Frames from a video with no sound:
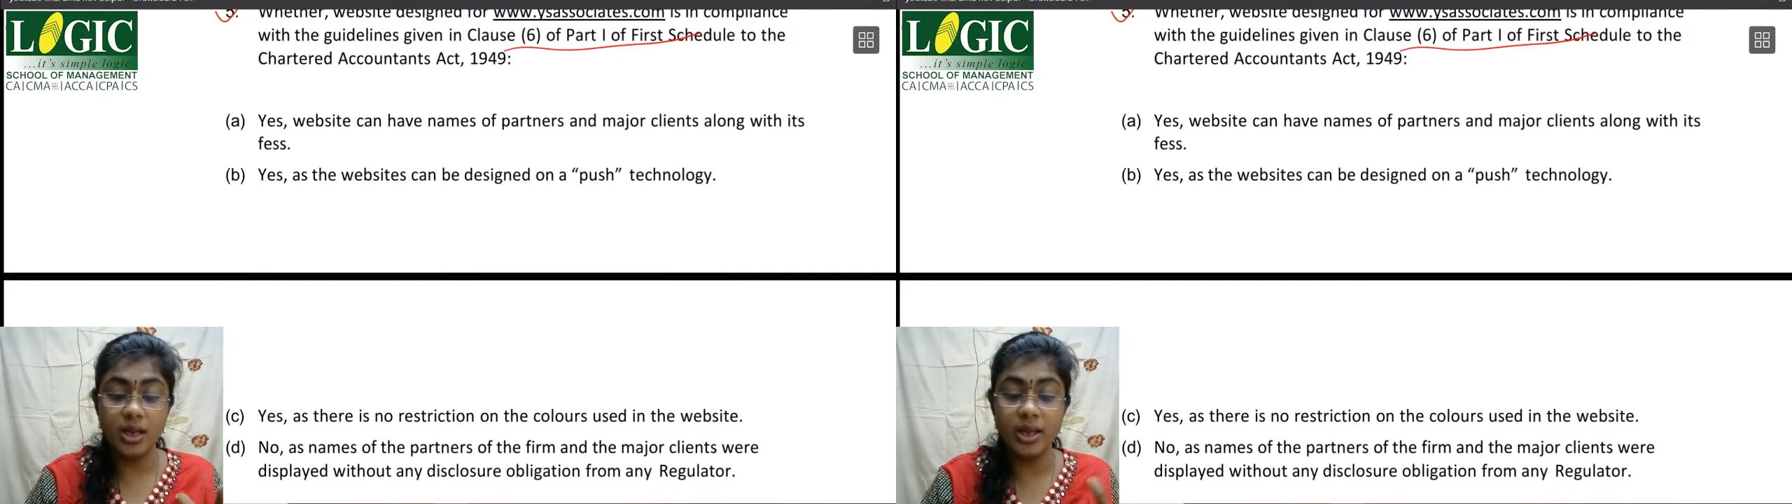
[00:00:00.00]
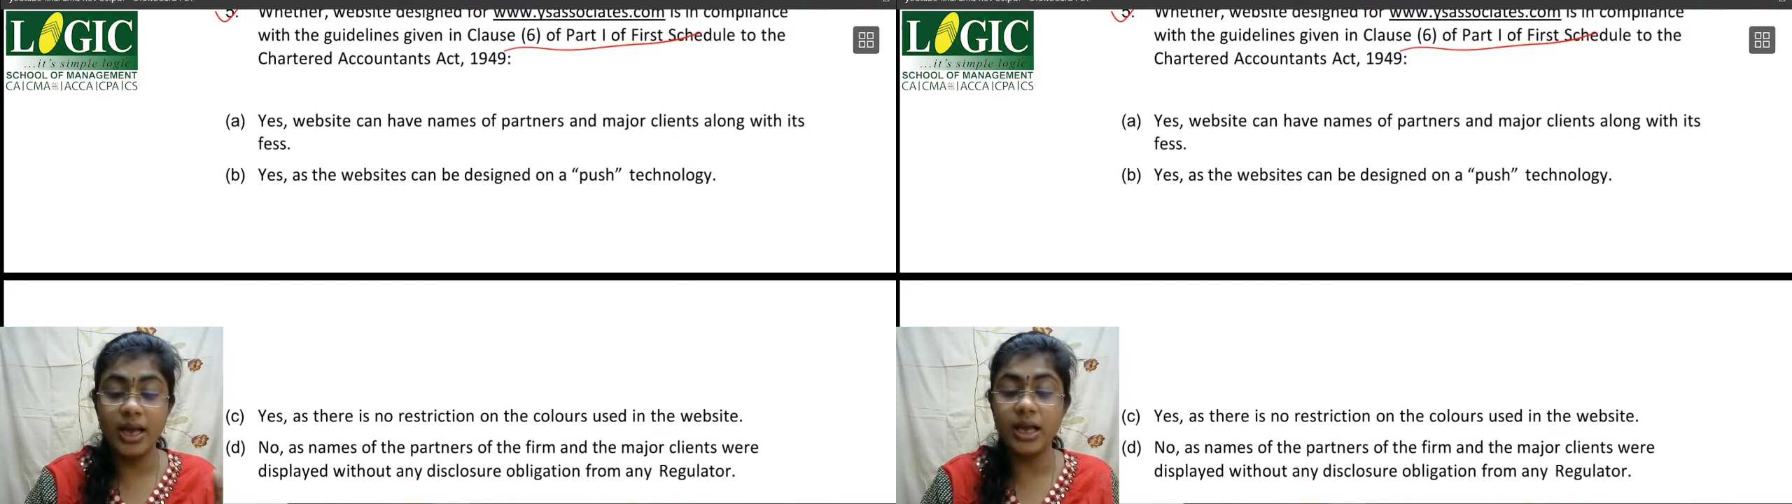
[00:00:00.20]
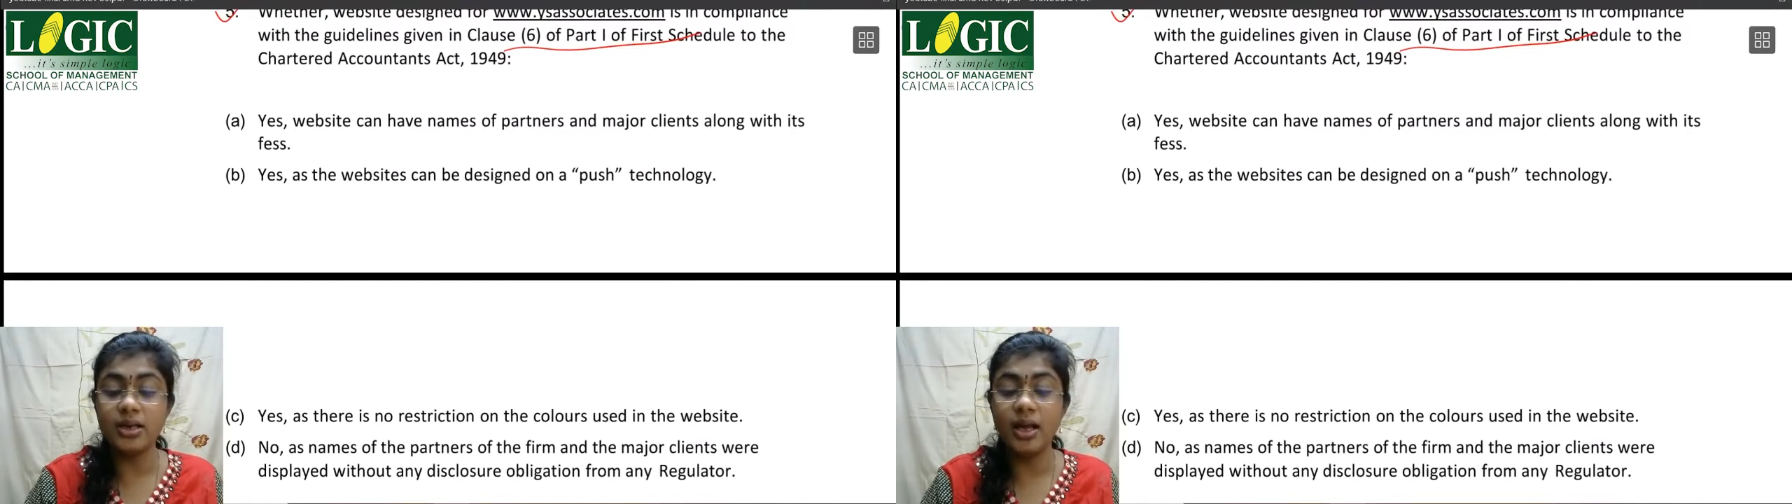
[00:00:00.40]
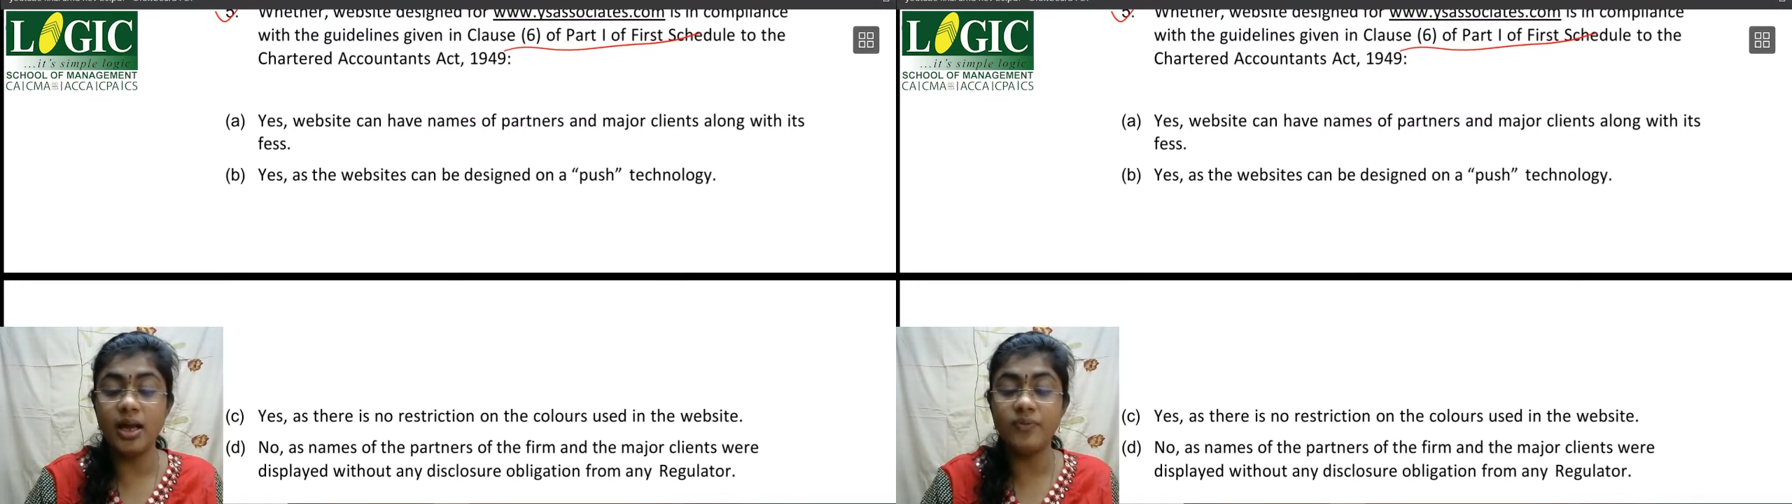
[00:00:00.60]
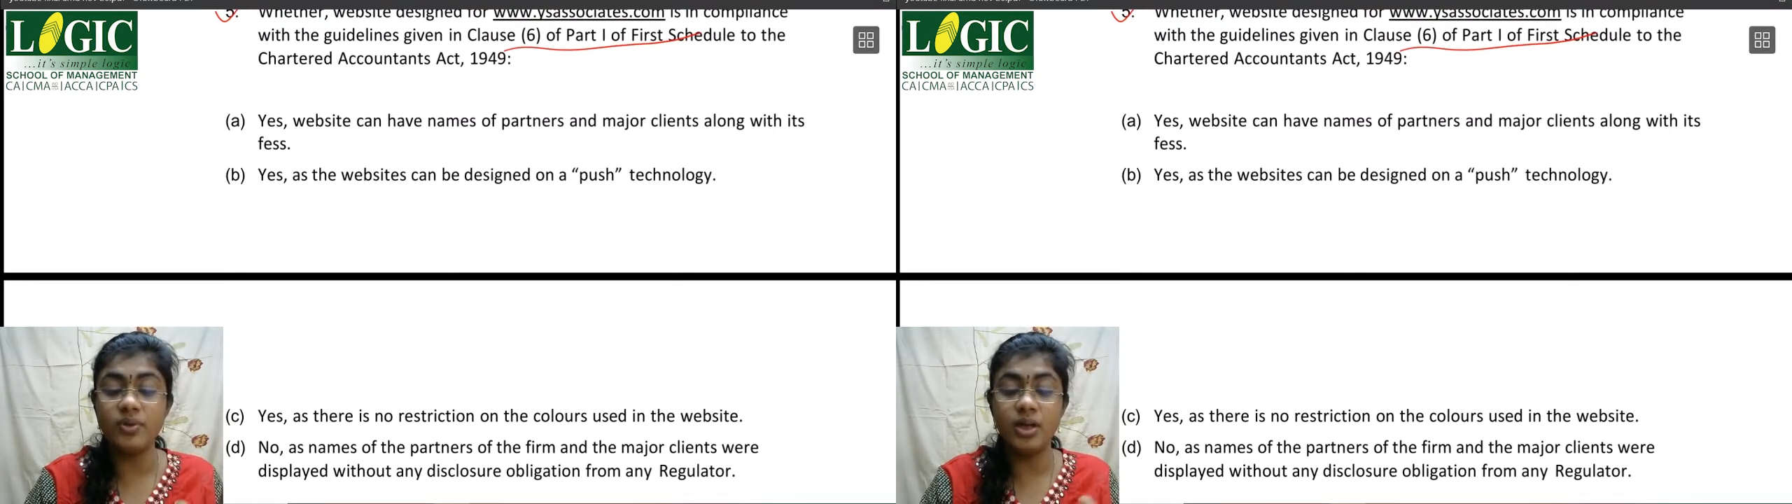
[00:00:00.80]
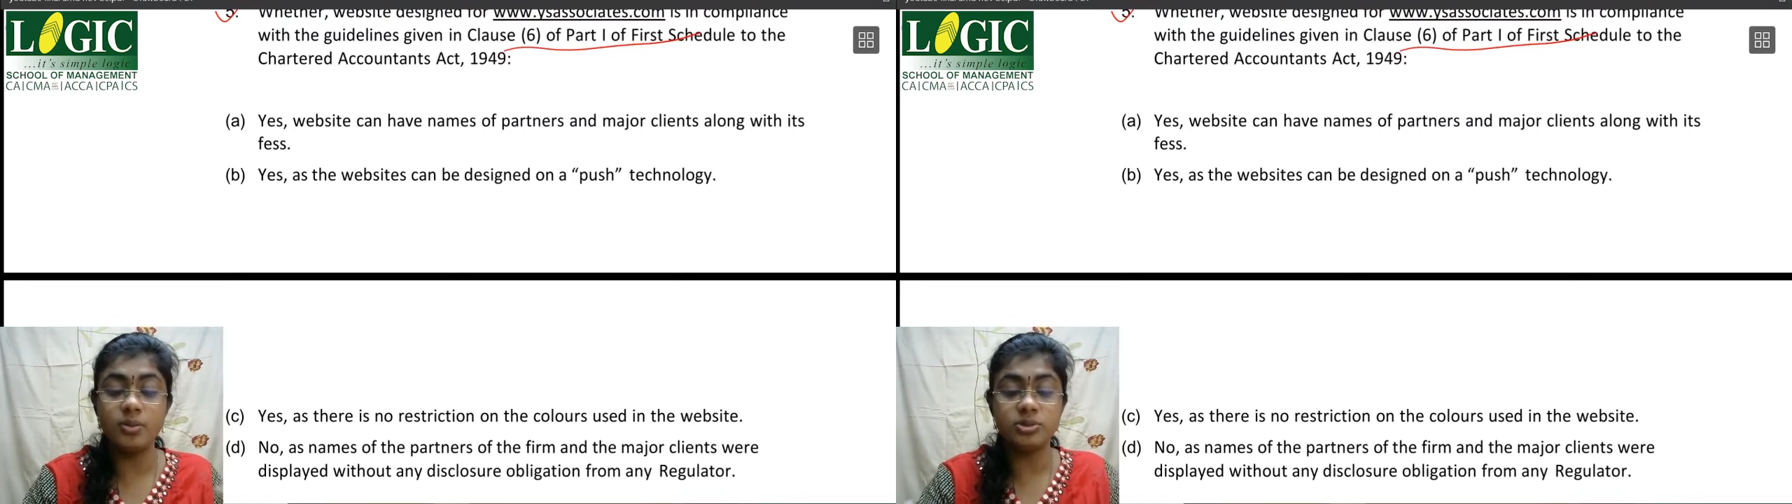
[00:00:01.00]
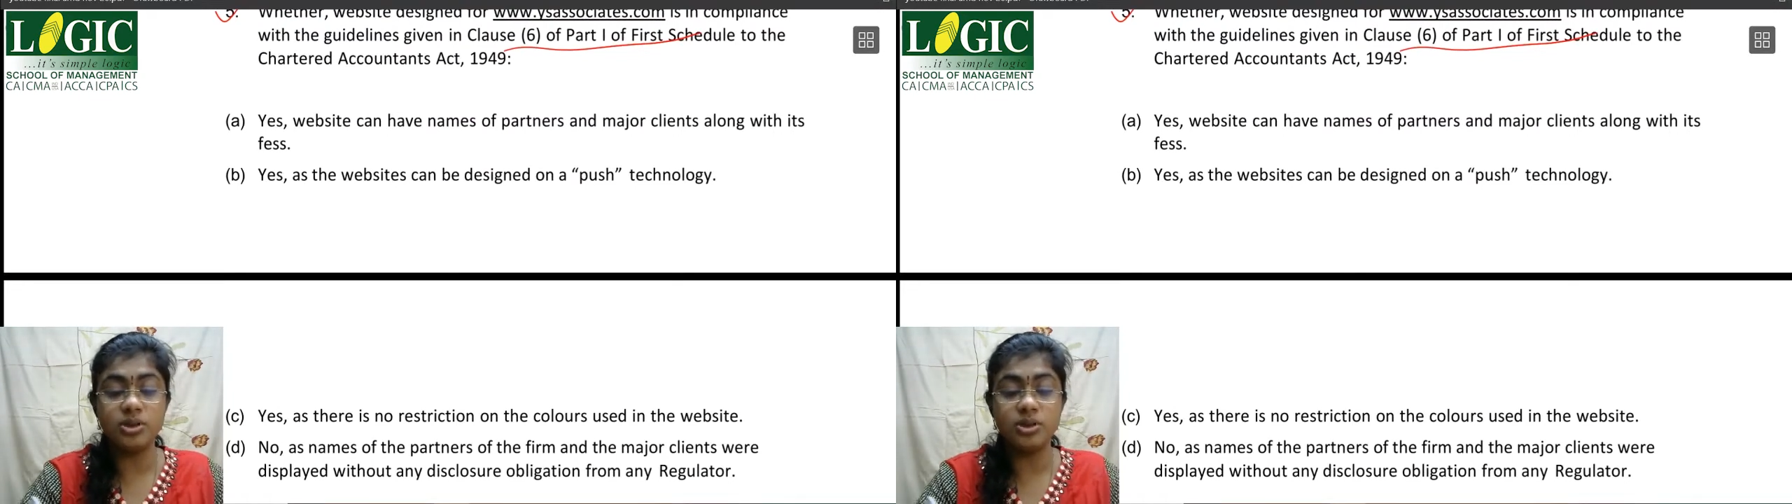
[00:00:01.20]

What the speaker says: can have names